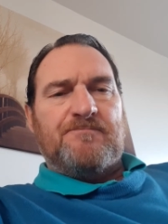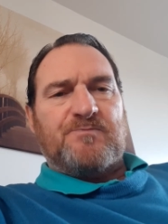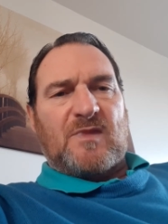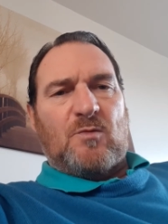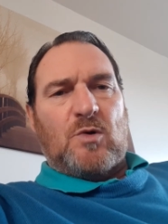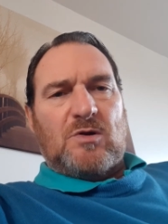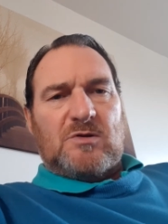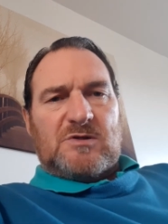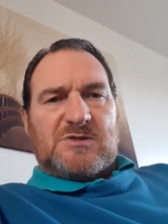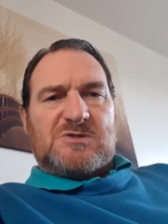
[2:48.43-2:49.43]
The
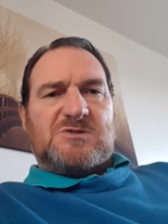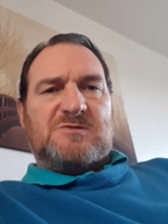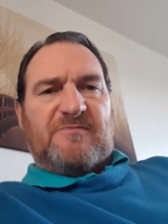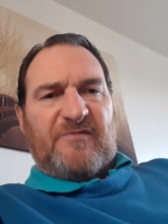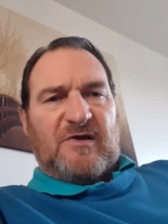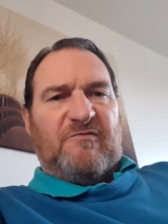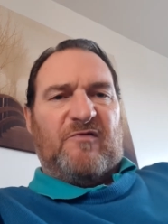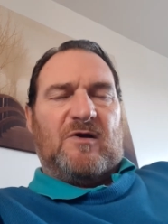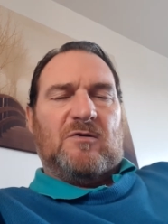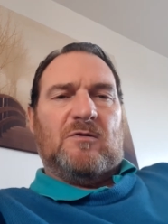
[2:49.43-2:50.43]
world is very
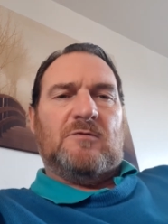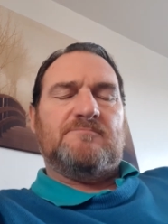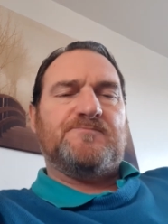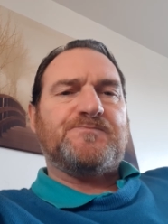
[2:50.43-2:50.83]
fickle